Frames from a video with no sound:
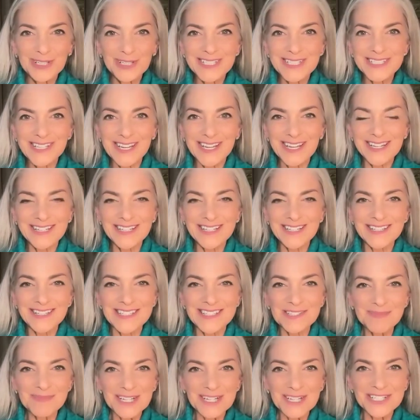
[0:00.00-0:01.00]
excited,
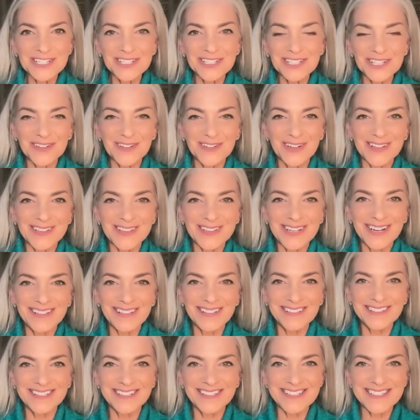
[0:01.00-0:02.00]
especially around
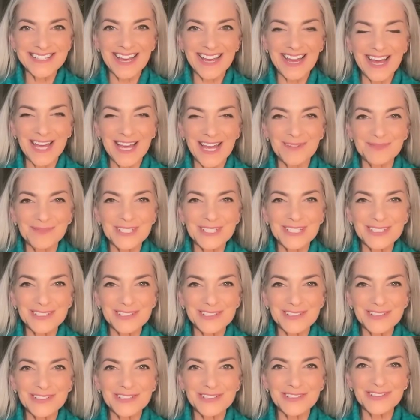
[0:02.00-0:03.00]
holiday time, to
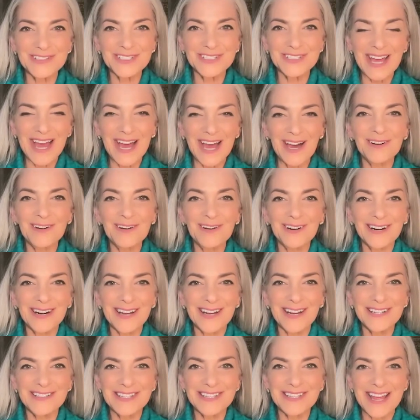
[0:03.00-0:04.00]
introduce our
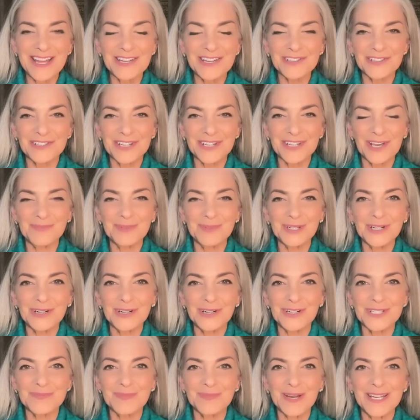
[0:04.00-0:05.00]
ed- entertainment
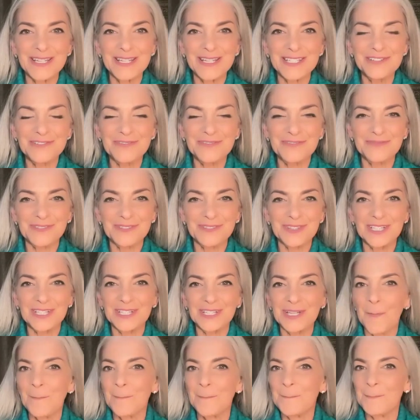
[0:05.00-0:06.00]
correspondent, the
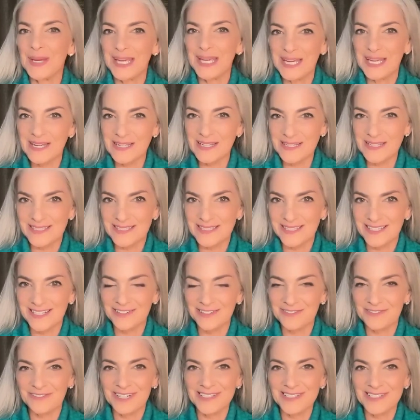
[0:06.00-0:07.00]
amazing
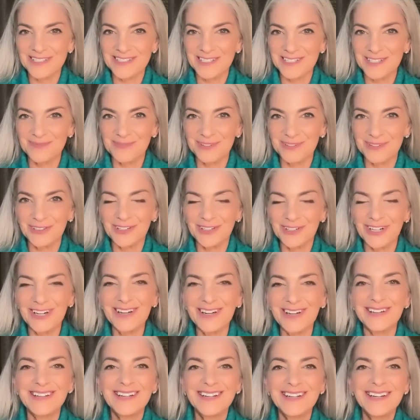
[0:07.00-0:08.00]
Francine
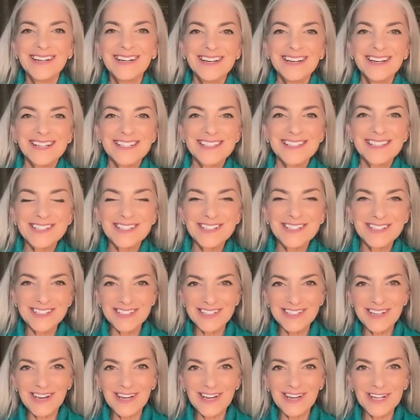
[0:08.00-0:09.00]
Brokaw, is here to
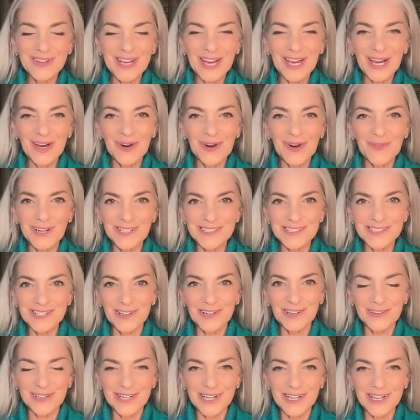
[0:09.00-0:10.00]
talk about what's
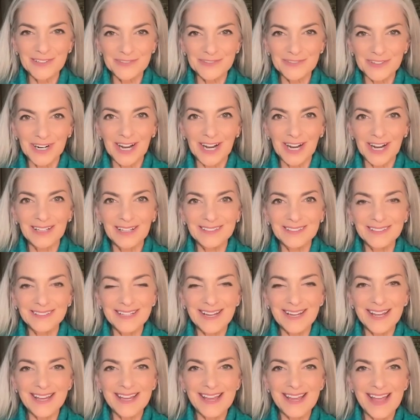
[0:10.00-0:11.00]
going on for
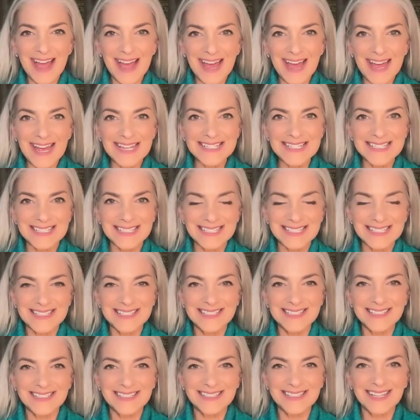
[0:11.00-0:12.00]
holiday at
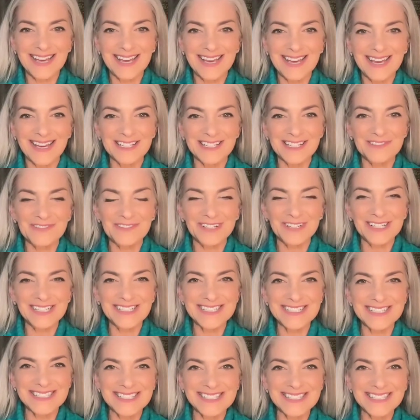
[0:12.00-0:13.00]
Disneyland.
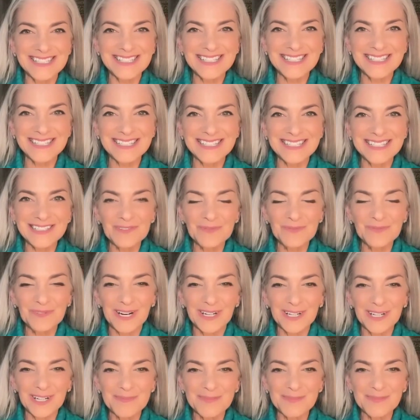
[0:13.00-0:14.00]
Francine,
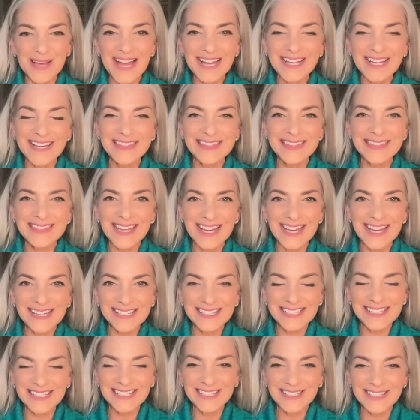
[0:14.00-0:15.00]
welcome back and
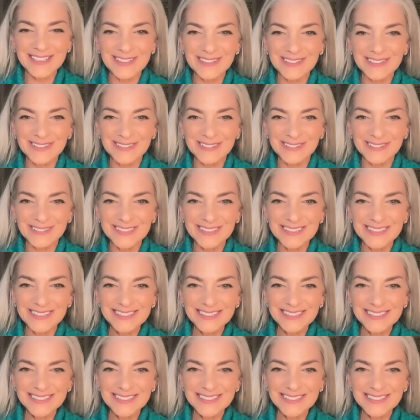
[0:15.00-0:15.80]
thank you.